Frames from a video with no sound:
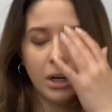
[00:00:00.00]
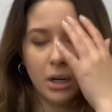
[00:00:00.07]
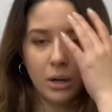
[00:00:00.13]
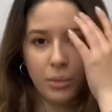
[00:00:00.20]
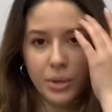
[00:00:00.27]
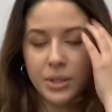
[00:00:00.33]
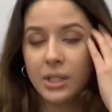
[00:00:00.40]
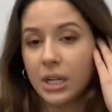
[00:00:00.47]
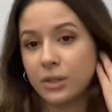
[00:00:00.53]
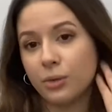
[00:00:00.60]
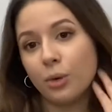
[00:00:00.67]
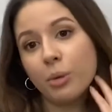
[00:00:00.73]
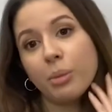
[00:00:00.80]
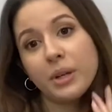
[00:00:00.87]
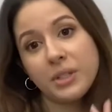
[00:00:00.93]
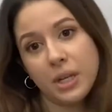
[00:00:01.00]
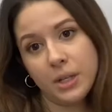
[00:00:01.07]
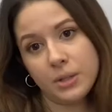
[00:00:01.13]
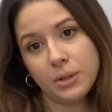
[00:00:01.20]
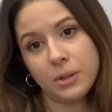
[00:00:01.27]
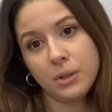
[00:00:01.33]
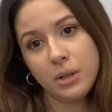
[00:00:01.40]
with stage 4 breast
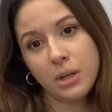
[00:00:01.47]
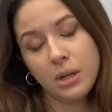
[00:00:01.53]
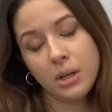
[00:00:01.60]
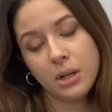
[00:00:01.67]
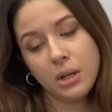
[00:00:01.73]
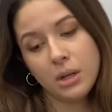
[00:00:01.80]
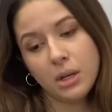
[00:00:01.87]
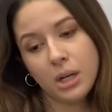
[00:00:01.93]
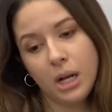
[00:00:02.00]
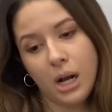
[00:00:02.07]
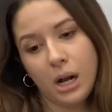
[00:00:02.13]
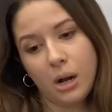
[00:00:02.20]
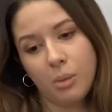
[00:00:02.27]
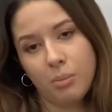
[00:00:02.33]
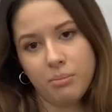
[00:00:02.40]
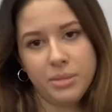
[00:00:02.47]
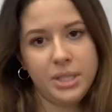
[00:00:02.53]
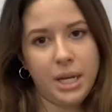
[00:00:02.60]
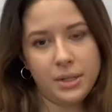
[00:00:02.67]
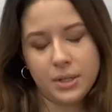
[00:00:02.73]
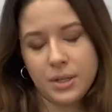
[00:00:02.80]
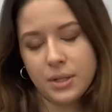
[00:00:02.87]
cancer,
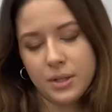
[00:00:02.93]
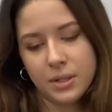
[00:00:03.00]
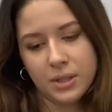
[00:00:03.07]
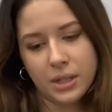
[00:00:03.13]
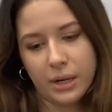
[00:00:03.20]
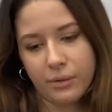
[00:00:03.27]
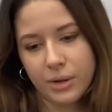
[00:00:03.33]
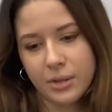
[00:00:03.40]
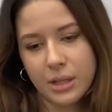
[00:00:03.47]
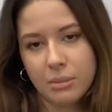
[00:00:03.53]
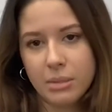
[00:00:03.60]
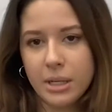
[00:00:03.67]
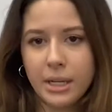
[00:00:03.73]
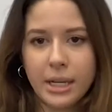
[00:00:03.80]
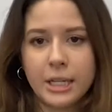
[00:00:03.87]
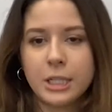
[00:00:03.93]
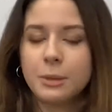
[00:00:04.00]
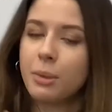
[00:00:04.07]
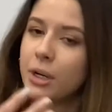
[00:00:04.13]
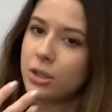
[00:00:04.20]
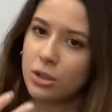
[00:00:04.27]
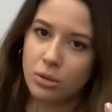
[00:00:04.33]
metastasis and everything, meaning it had
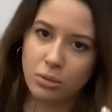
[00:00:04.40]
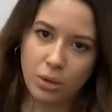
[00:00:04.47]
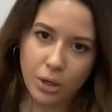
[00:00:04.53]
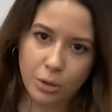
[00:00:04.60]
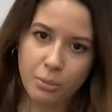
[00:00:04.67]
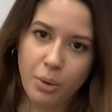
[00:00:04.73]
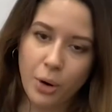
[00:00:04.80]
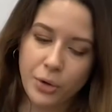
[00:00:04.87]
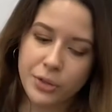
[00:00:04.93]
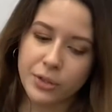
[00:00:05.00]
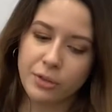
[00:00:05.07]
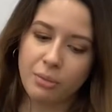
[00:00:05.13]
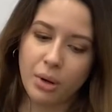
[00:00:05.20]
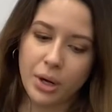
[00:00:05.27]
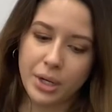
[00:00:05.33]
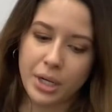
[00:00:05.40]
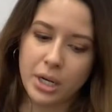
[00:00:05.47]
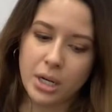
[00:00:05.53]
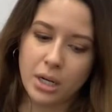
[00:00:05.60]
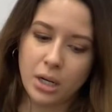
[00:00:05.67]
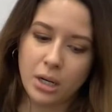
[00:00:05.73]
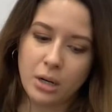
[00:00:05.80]
spread to other parts of the
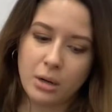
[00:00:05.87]
body.